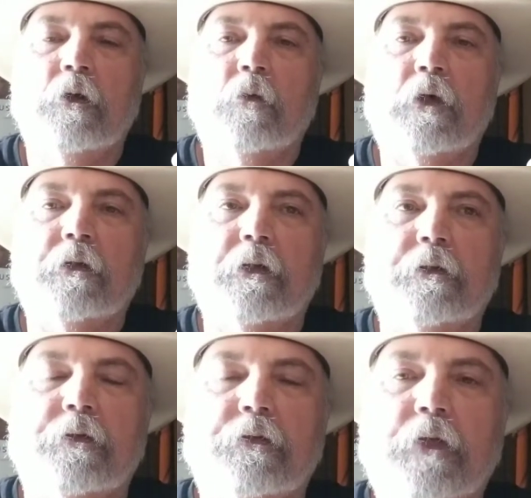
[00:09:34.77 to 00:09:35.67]
Well,
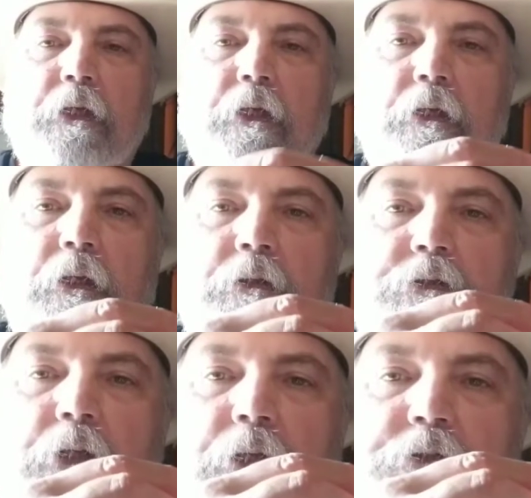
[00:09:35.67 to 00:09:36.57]
the second
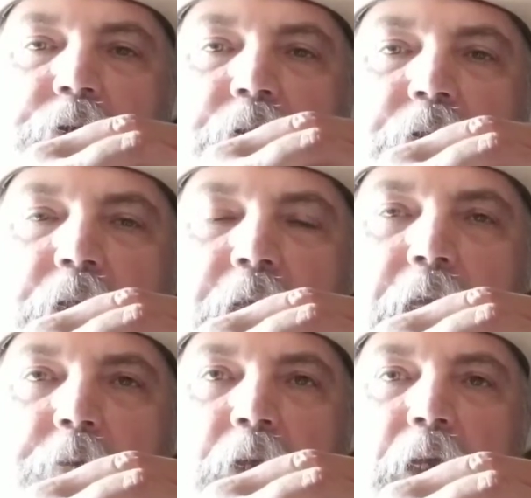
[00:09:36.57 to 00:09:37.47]
injection that they
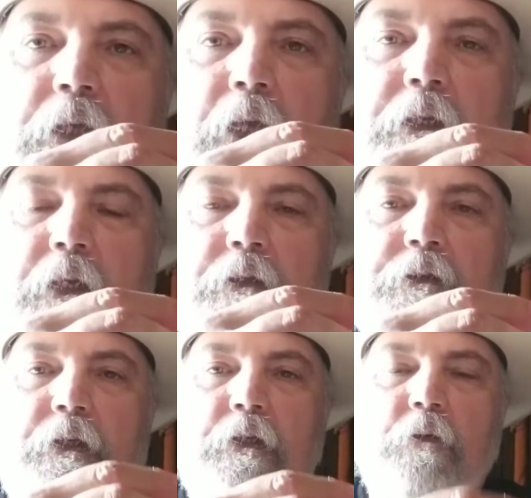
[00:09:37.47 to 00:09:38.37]
gave me, I, I can't
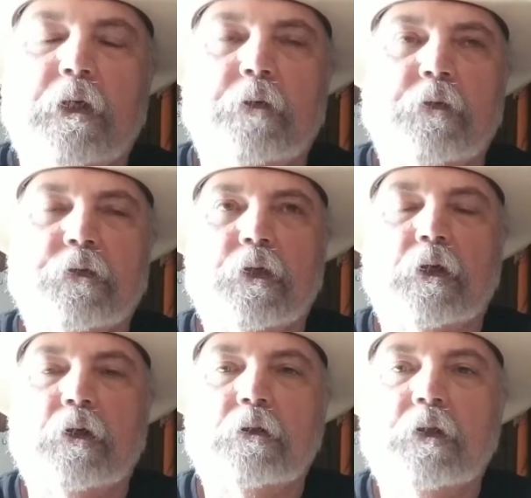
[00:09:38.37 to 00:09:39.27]
tell you what it was
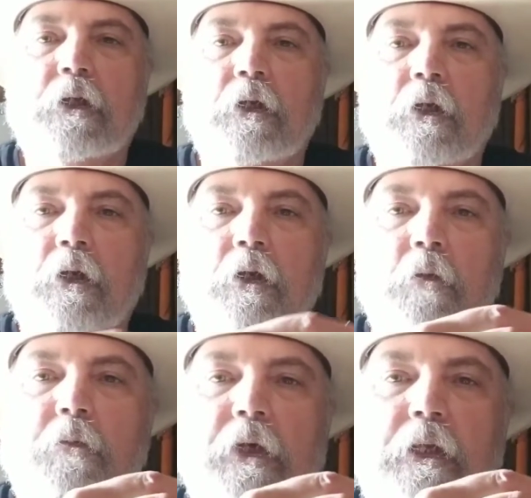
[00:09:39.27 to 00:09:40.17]
called,
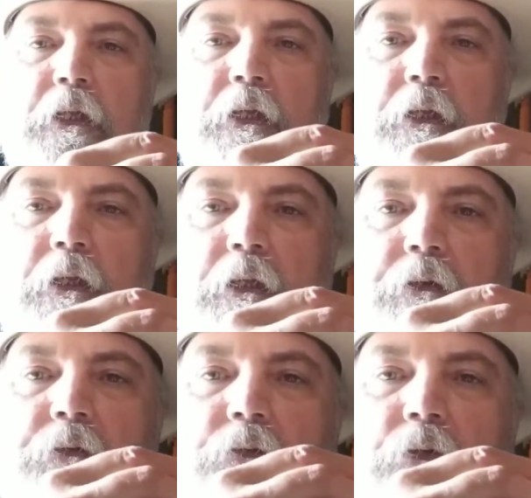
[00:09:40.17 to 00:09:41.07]
but it
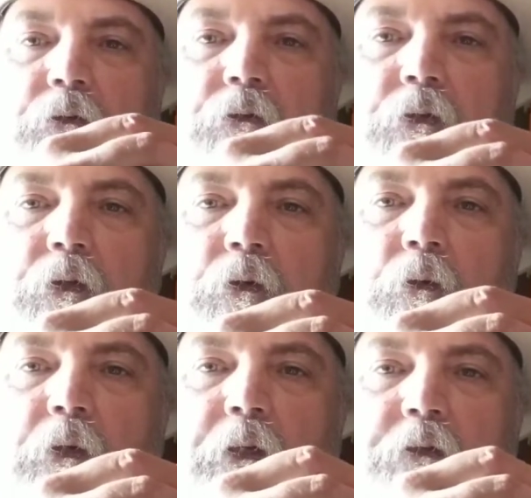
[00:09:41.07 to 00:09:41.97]
is
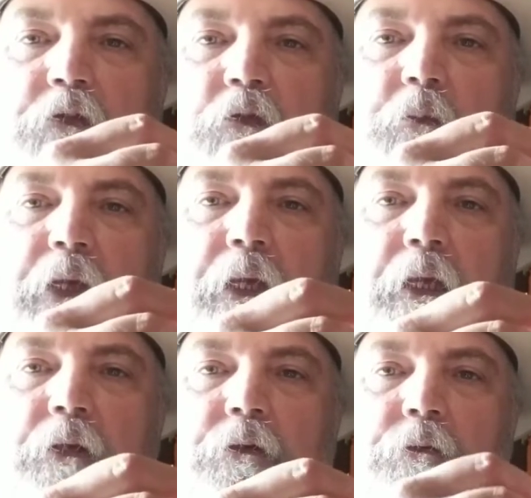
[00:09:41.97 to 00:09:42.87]
to
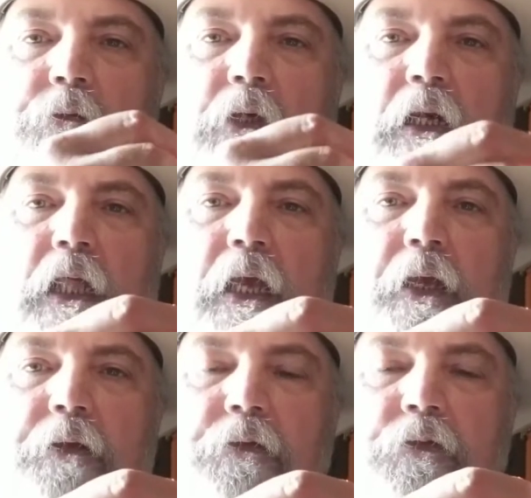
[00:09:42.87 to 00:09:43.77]
expand or
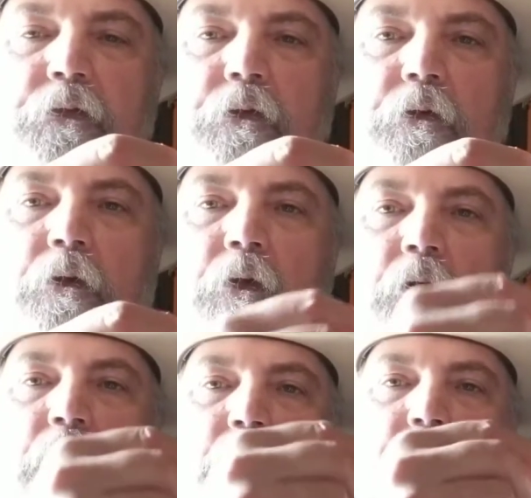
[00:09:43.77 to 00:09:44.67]
relax
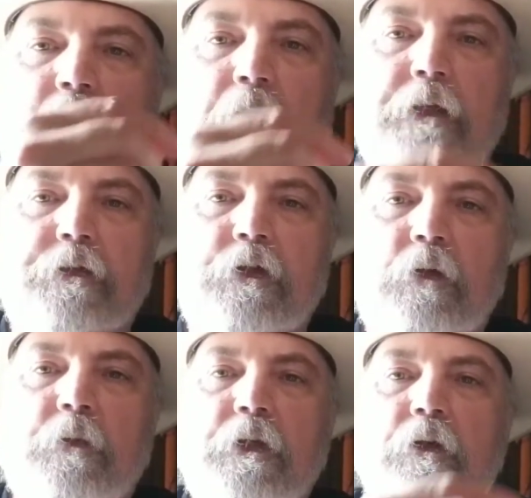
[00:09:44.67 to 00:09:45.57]
that
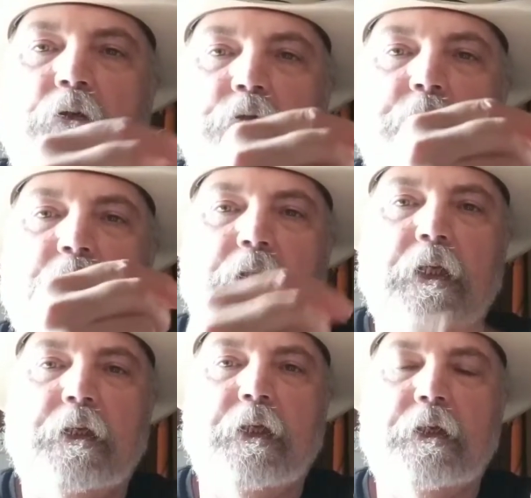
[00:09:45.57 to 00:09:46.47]
tube that goes from your
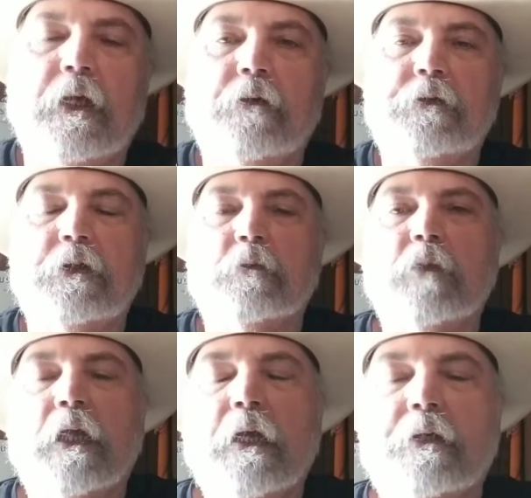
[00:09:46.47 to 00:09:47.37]
kidney down to your
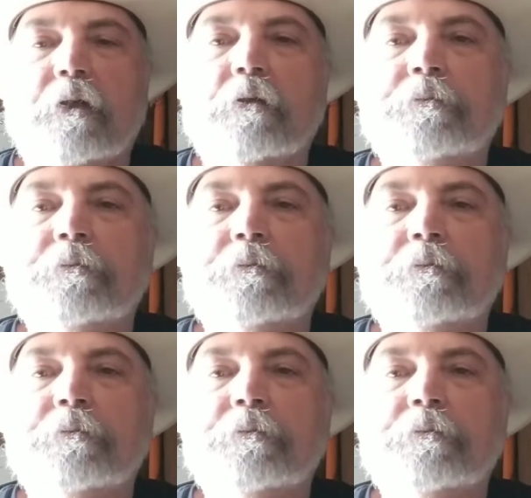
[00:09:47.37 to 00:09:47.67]
bladder